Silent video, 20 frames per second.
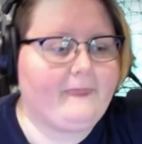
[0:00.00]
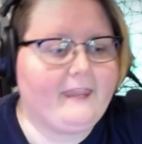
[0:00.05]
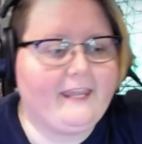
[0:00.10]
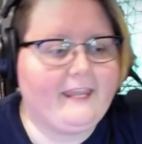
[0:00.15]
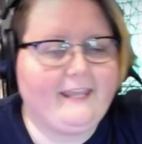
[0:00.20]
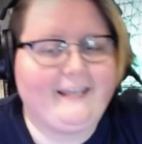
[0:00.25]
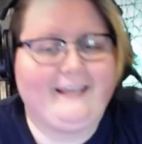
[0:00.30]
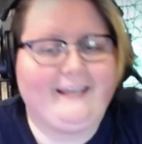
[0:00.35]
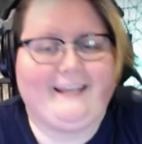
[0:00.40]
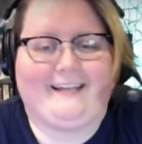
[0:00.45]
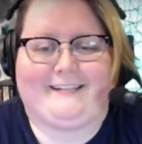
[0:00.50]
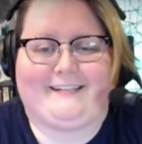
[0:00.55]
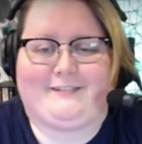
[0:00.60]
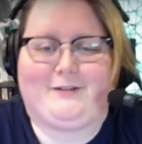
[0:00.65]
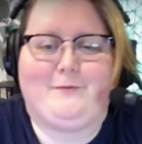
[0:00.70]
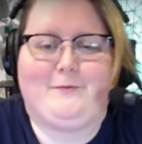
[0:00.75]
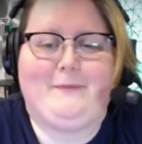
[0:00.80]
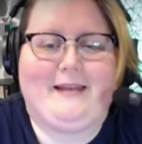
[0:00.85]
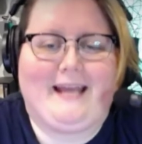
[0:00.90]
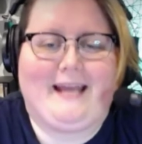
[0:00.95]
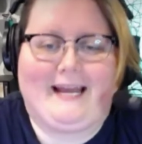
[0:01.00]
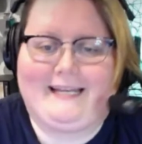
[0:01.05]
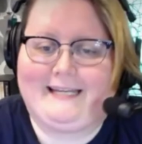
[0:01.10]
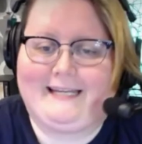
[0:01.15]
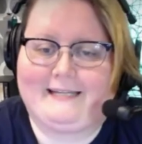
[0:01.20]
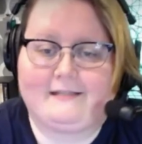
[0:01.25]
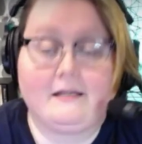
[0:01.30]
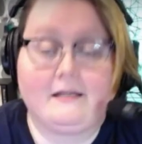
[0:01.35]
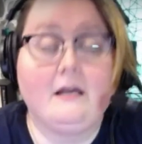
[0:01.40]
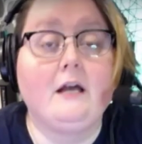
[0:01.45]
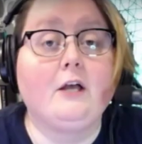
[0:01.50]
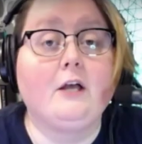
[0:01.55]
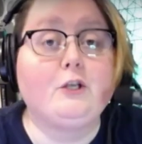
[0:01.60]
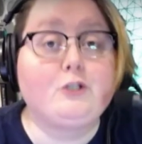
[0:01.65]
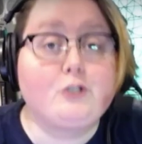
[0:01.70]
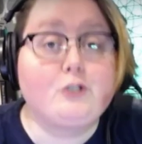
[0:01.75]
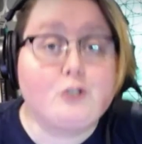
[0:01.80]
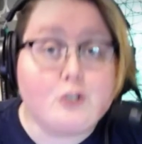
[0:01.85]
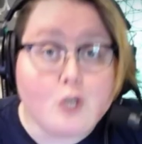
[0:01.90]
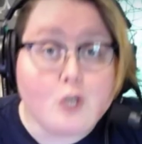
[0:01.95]
Yeah, so many ideas.
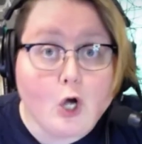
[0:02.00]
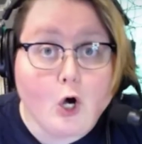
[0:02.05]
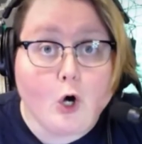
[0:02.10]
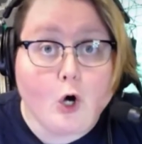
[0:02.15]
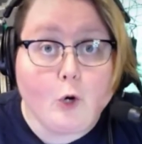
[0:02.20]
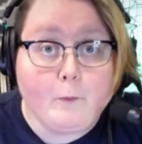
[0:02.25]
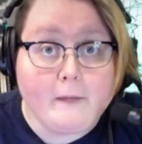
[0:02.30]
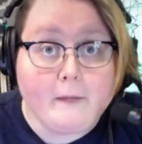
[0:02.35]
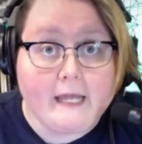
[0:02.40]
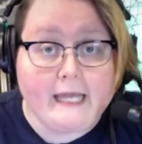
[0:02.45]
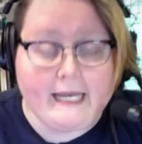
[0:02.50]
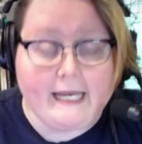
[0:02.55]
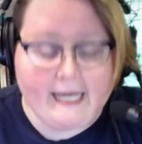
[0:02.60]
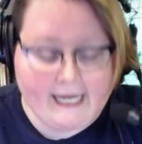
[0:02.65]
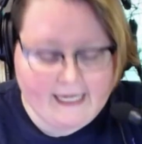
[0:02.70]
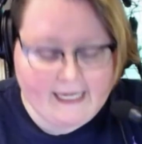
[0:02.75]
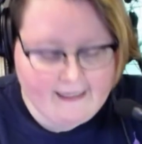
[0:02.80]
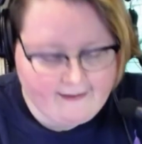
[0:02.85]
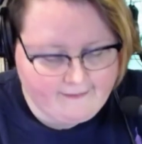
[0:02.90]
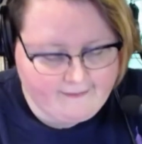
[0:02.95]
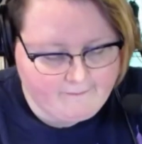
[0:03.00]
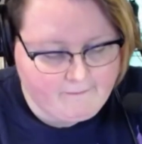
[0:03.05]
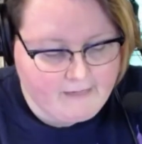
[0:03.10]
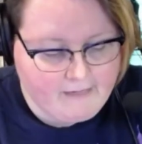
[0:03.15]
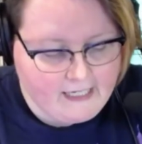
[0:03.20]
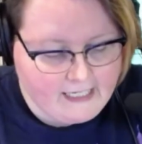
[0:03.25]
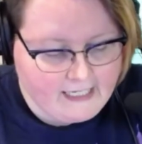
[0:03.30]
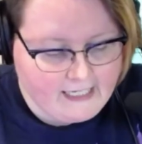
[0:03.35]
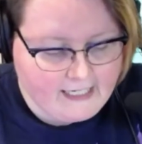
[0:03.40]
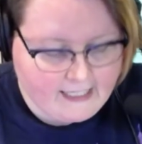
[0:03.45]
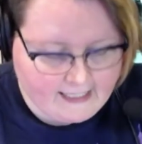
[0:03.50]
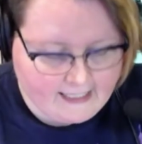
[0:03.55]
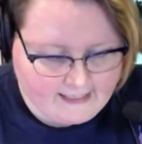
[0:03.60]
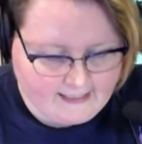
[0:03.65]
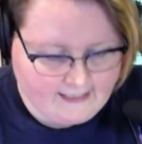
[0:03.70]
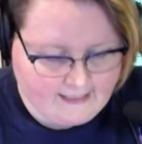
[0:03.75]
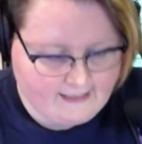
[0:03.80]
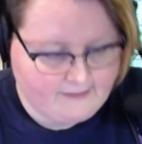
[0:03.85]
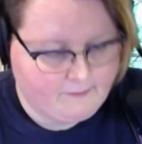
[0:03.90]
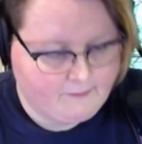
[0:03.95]
So many. Many
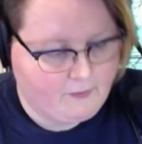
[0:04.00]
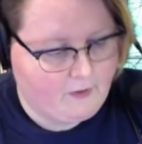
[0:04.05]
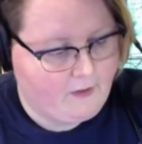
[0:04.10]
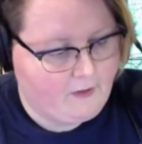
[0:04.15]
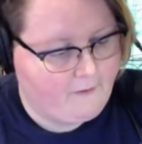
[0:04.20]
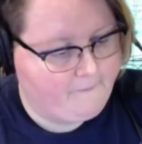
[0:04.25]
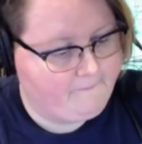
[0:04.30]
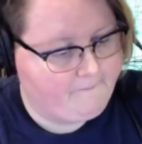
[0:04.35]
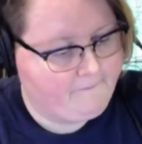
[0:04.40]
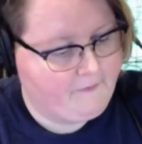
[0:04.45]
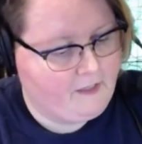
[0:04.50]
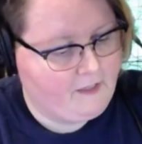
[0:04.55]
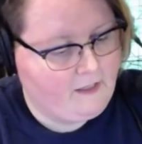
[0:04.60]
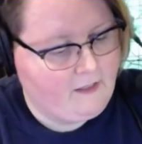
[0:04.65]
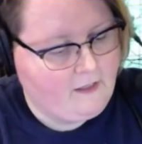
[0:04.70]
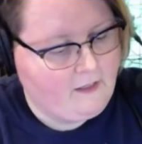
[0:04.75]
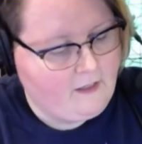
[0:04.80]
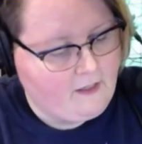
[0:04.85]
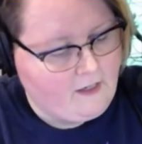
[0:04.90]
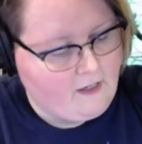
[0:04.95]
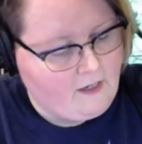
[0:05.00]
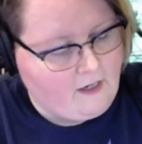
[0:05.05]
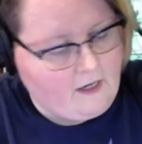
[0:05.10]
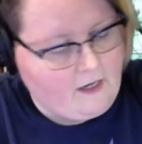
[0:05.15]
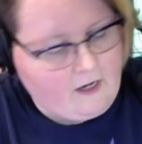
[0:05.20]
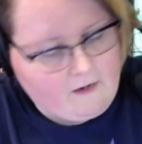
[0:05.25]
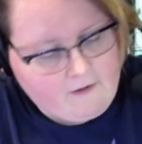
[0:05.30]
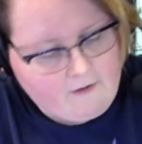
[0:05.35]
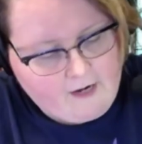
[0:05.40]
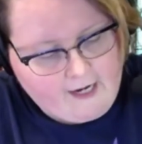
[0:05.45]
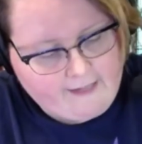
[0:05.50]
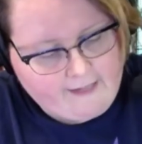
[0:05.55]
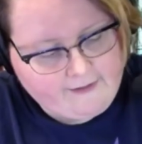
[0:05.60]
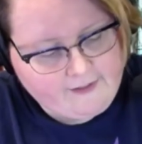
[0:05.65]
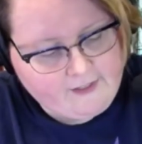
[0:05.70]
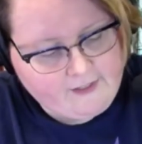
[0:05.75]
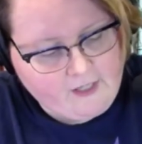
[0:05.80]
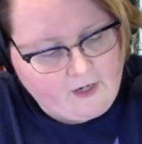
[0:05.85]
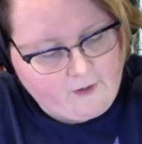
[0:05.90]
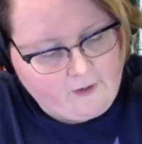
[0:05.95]
ideas, bro. Alright, so.